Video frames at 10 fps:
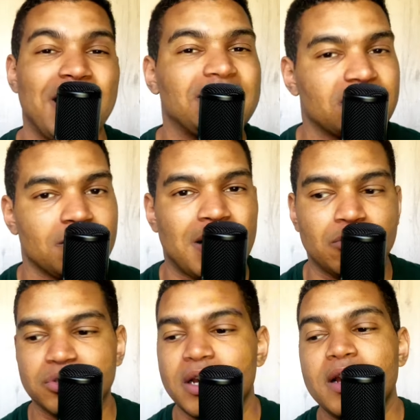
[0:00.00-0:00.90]
Mason
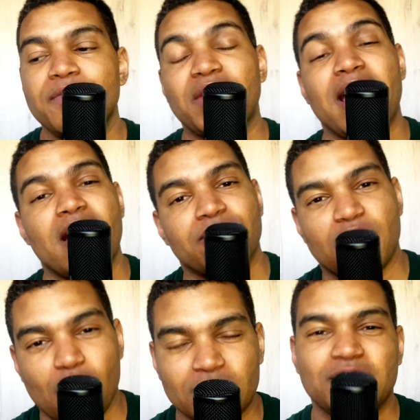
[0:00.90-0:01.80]
Mount, they have
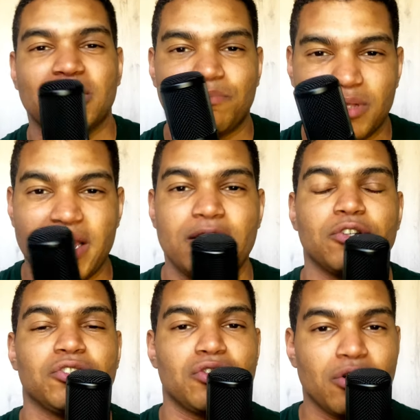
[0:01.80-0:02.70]
got to play
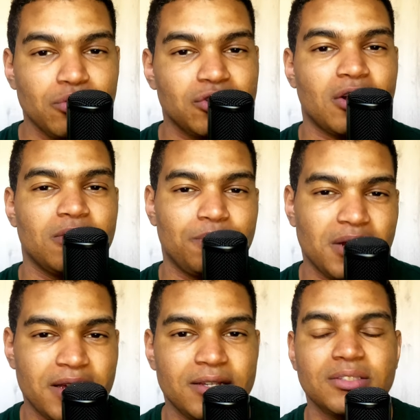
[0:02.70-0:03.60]
because those are the
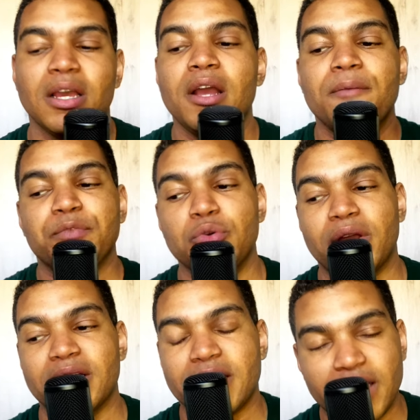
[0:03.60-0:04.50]
players who
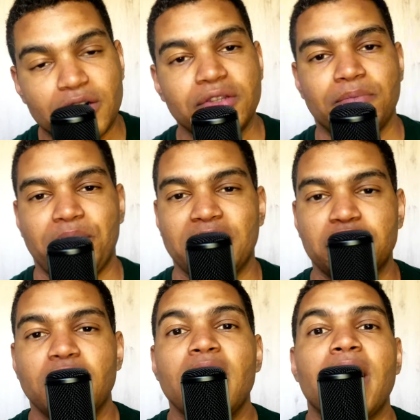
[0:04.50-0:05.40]
can get on the
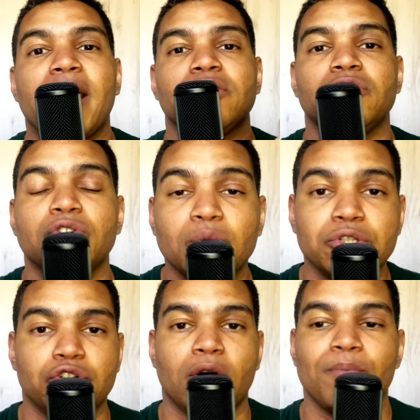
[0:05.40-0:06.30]
pitch and do
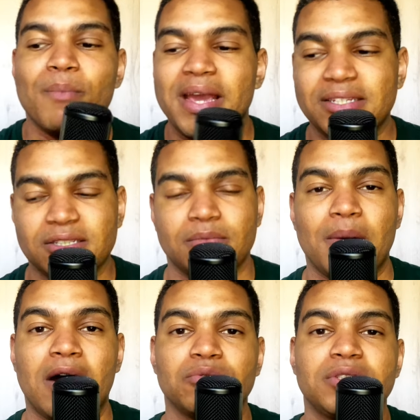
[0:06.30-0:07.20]
a job. Mason
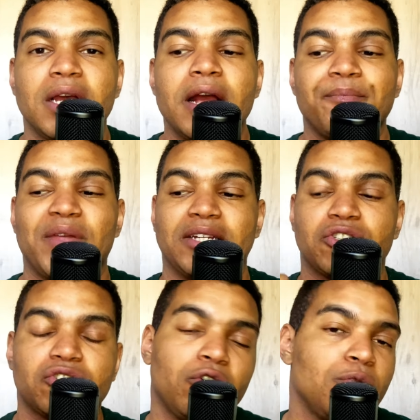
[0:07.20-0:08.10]
Mount has
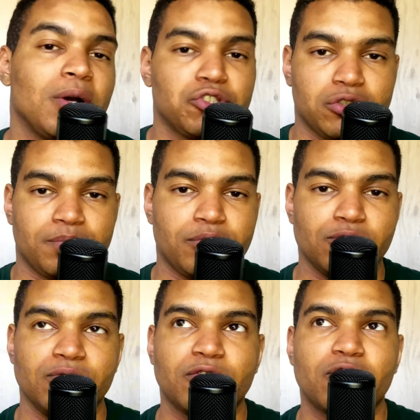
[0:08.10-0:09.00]
so much to
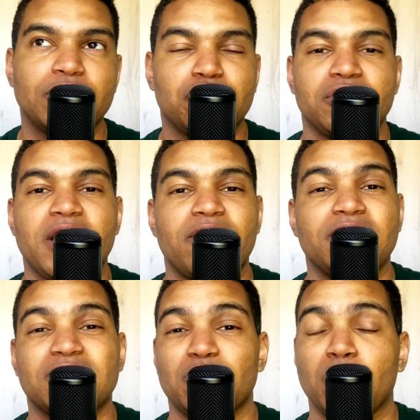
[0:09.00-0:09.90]
prove. Christian
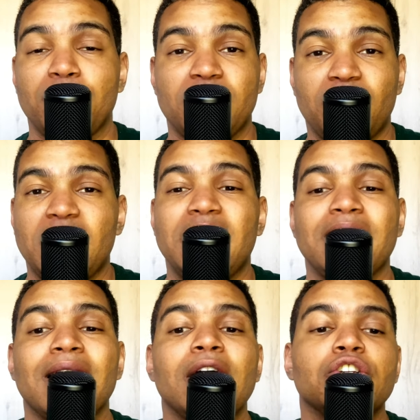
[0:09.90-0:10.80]
Eriksen will be
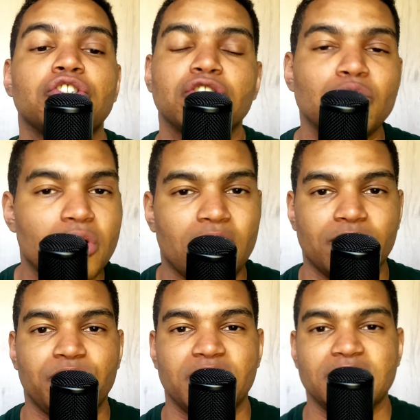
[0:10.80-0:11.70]
feeling so
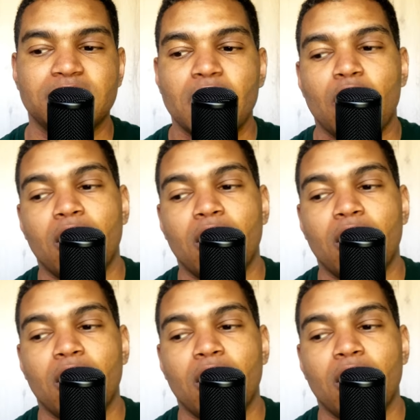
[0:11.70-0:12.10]
confident.